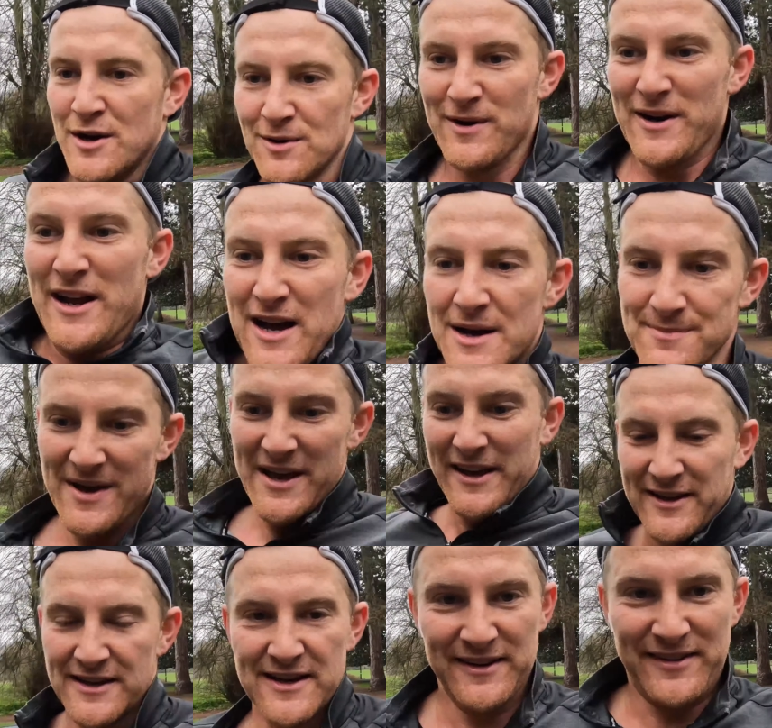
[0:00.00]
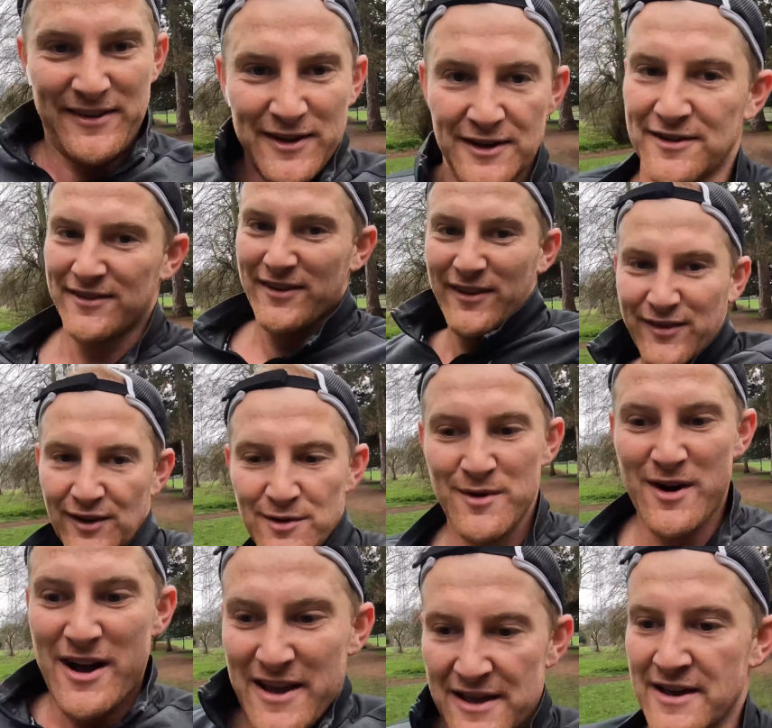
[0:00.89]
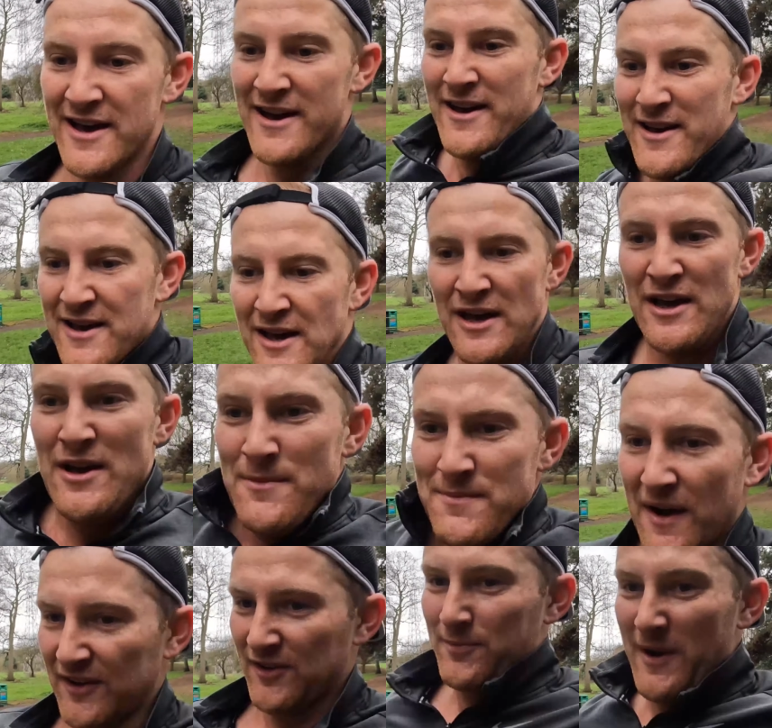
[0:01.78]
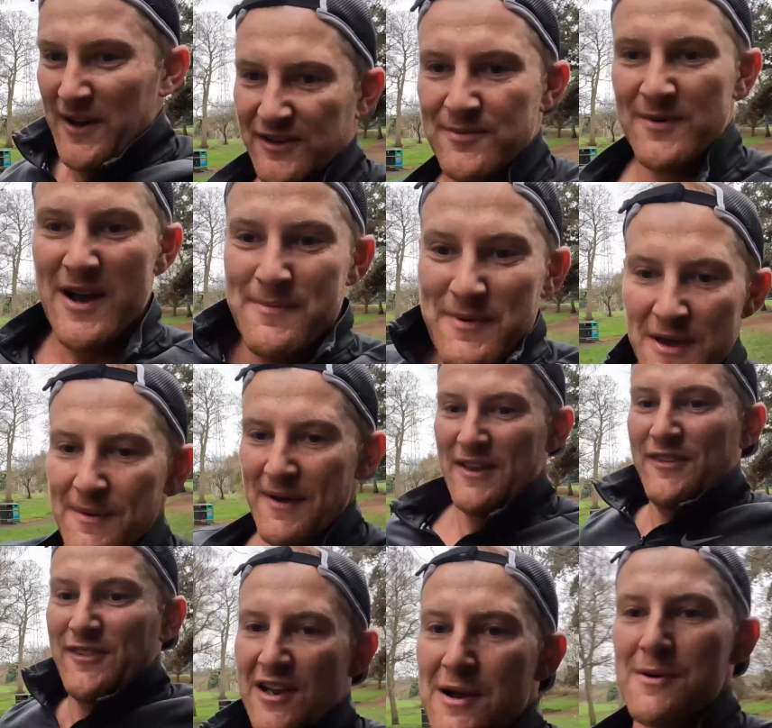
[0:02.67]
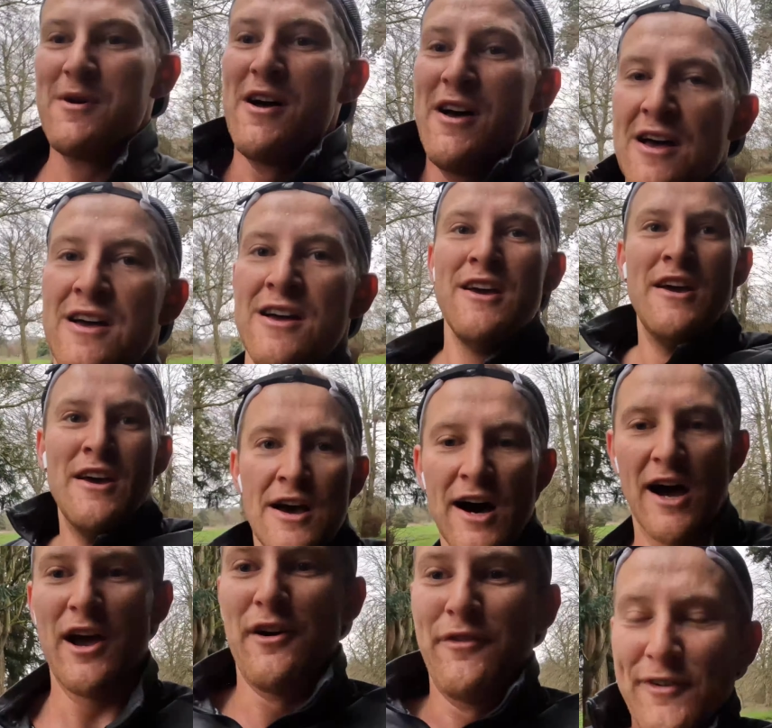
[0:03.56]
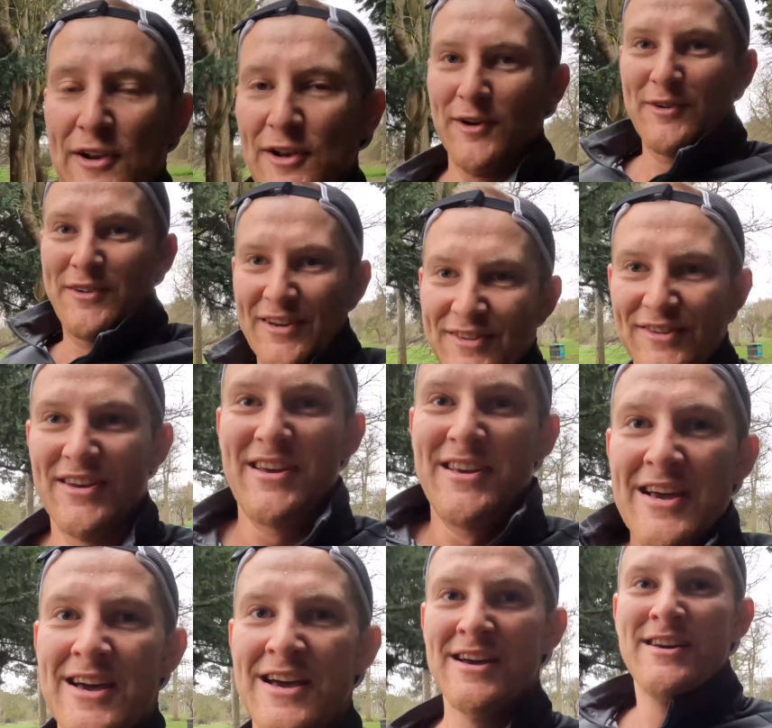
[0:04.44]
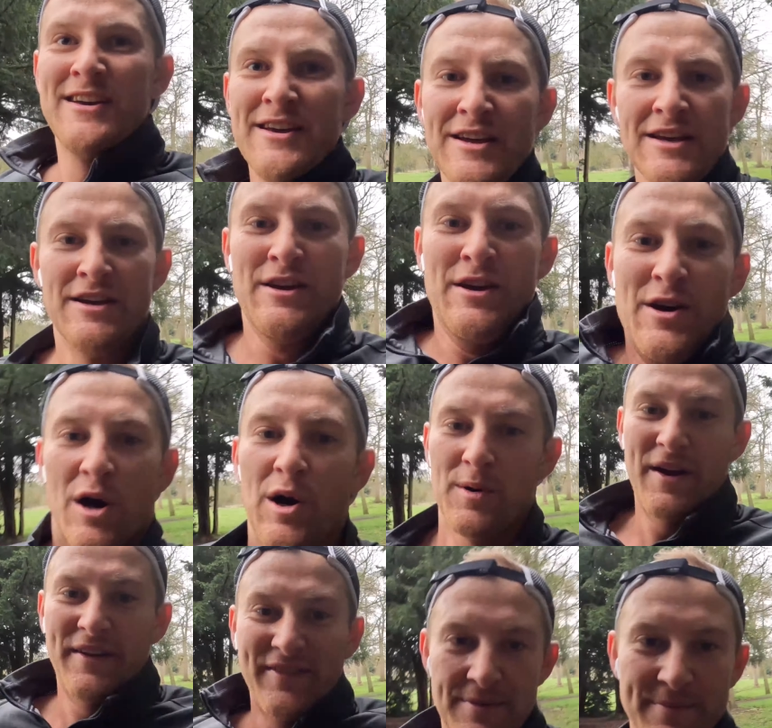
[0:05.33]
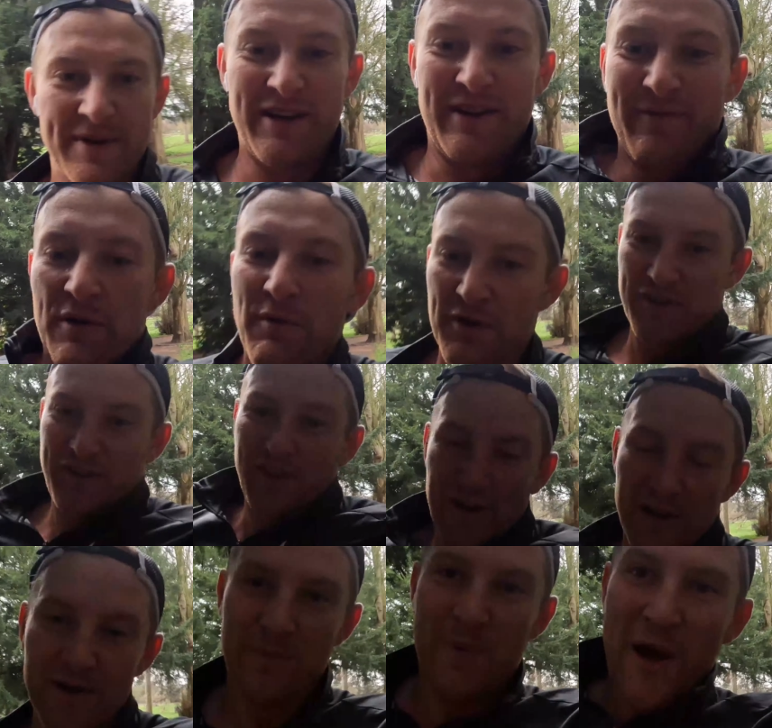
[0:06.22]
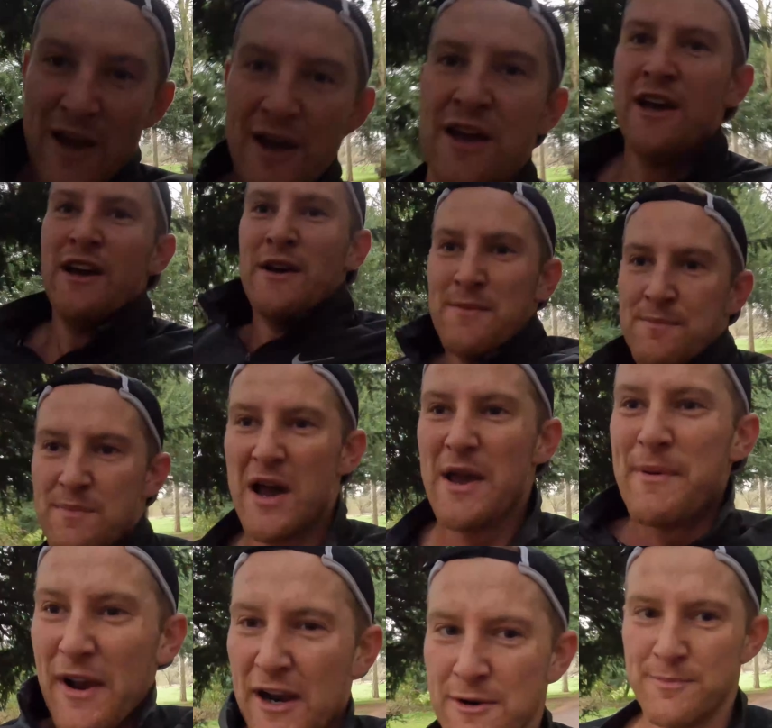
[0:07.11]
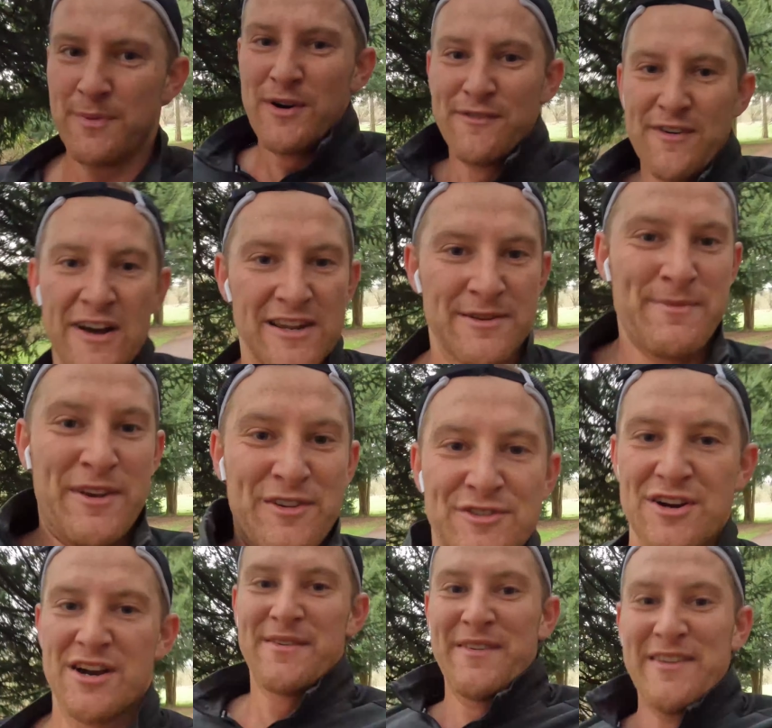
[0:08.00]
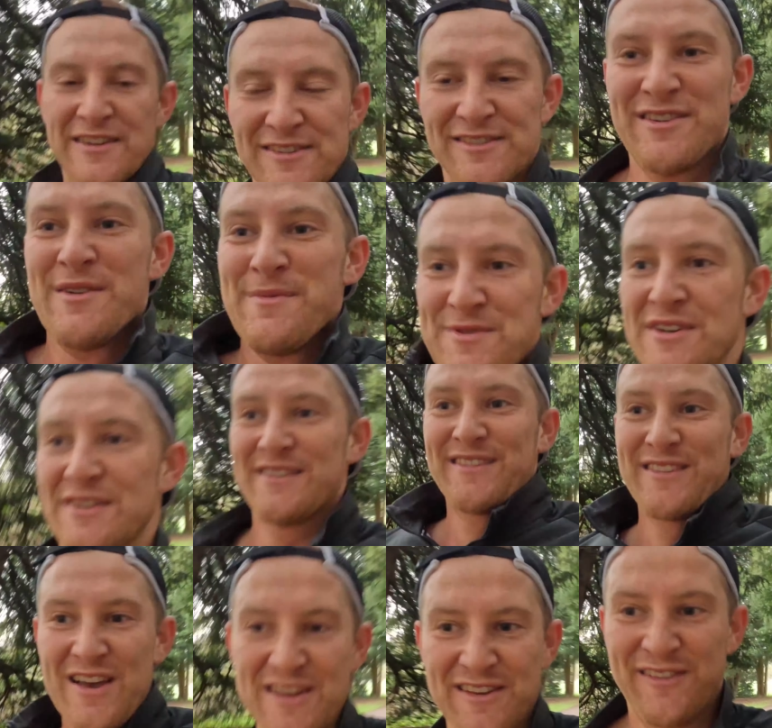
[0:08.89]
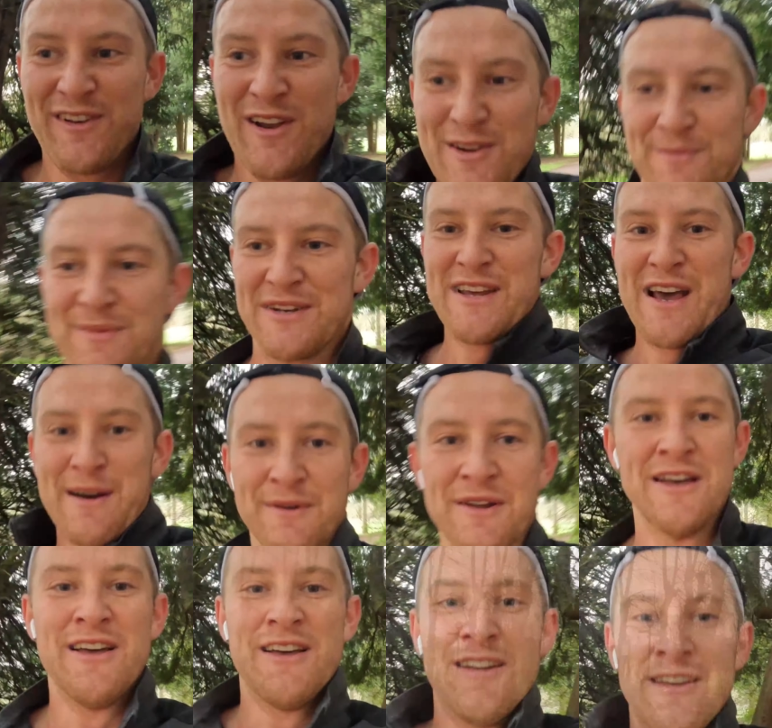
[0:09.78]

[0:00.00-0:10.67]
we're now making excuses for why my splits might be a bit slower. I often look to see, oh, has it been in the woods loop? Maybe I can put that in my Strava description to say it slowed me down.